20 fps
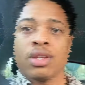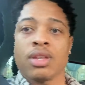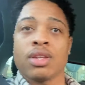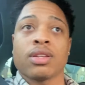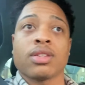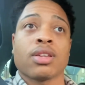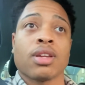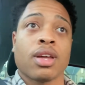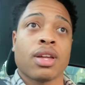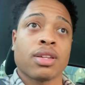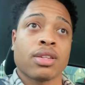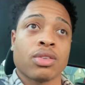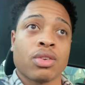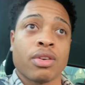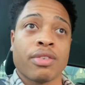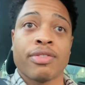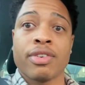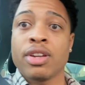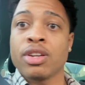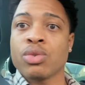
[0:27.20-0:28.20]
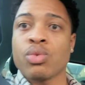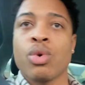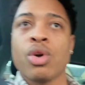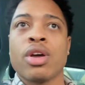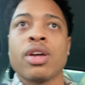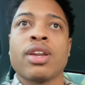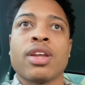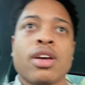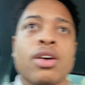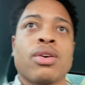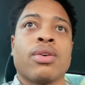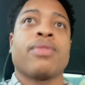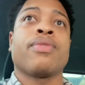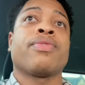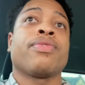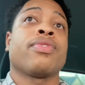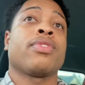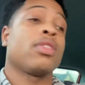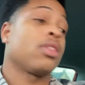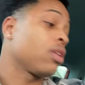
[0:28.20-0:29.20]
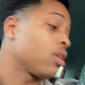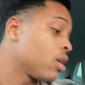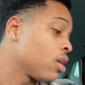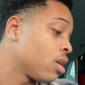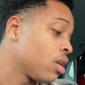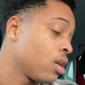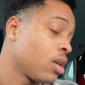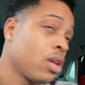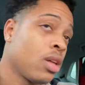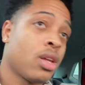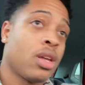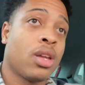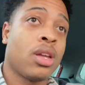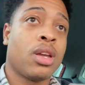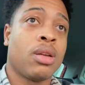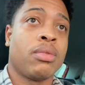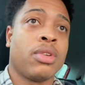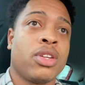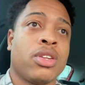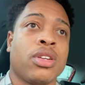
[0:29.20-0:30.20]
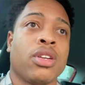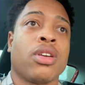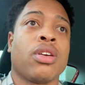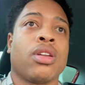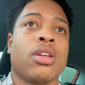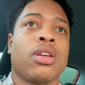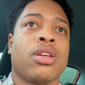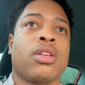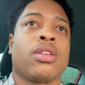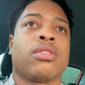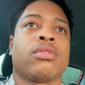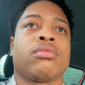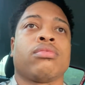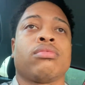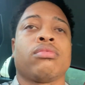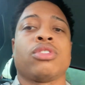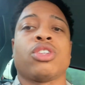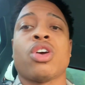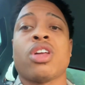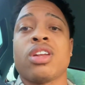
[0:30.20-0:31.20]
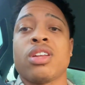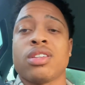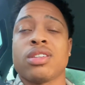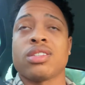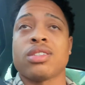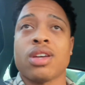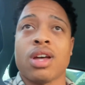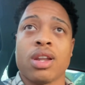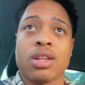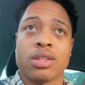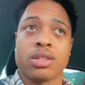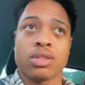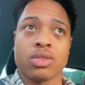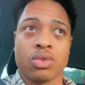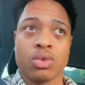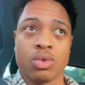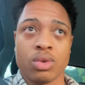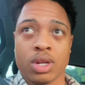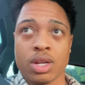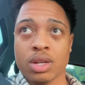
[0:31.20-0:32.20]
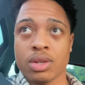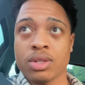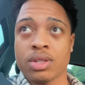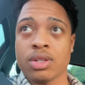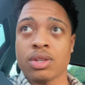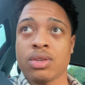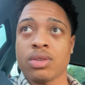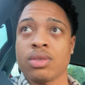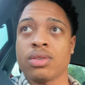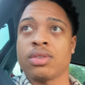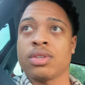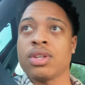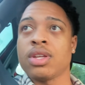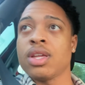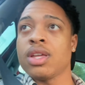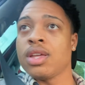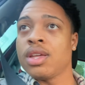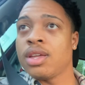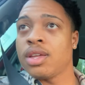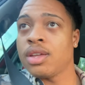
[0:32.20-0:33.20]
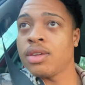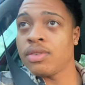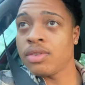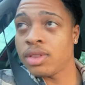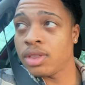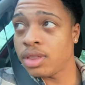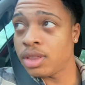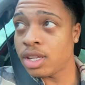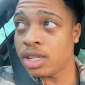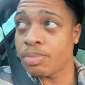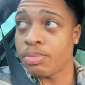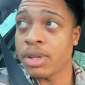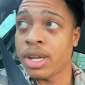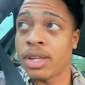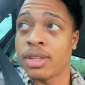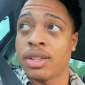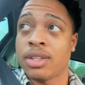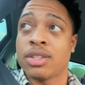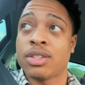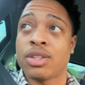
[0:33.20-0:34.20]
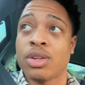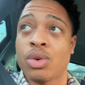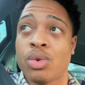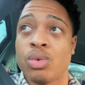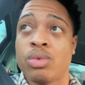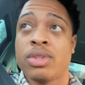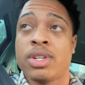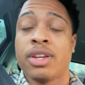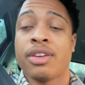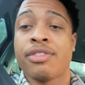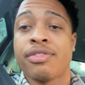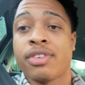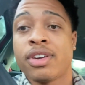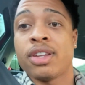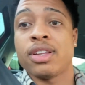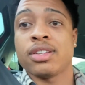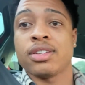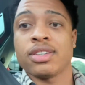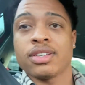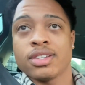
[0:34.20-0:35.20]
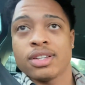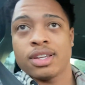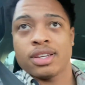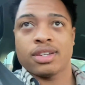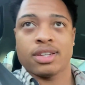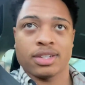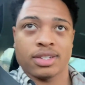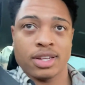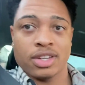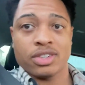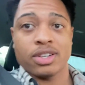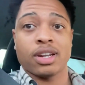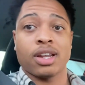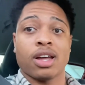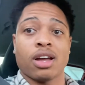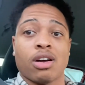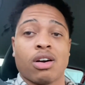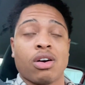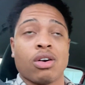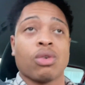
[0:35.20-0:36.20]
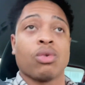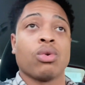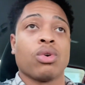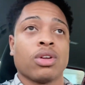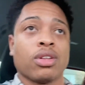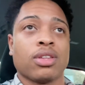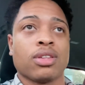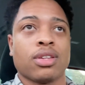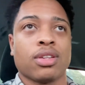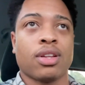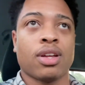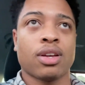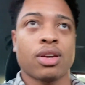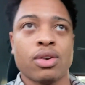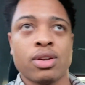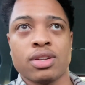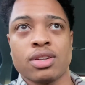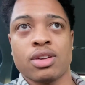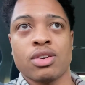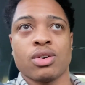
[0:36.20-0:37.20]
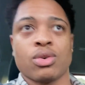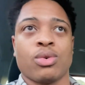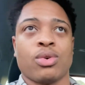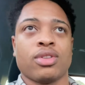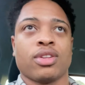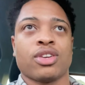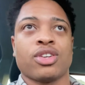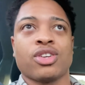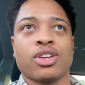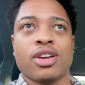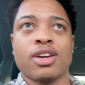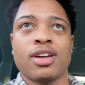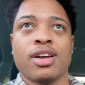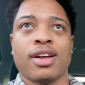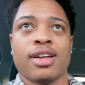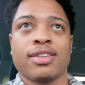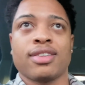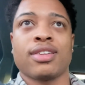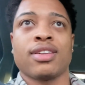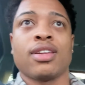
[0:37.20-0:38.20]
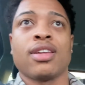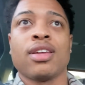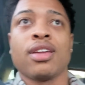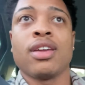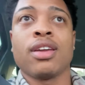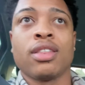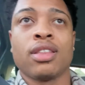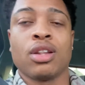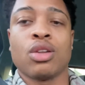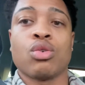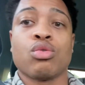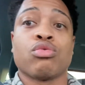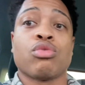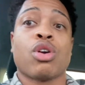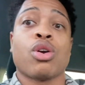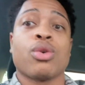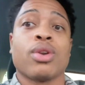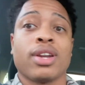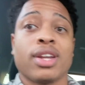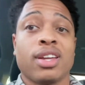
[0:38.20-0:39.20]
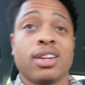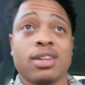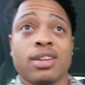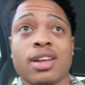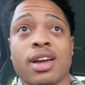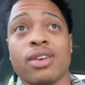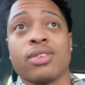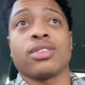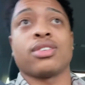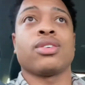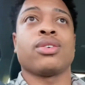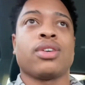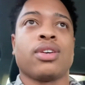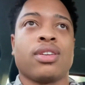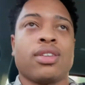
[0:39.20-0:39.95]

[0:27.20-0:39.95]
Yes guys, so I finished work now. You're gonna turn it into Tyler's school now. So this place is so different. It's just literally like Hogwarts. Like going to Hogwarts. I'll show you guys the little road leading down to the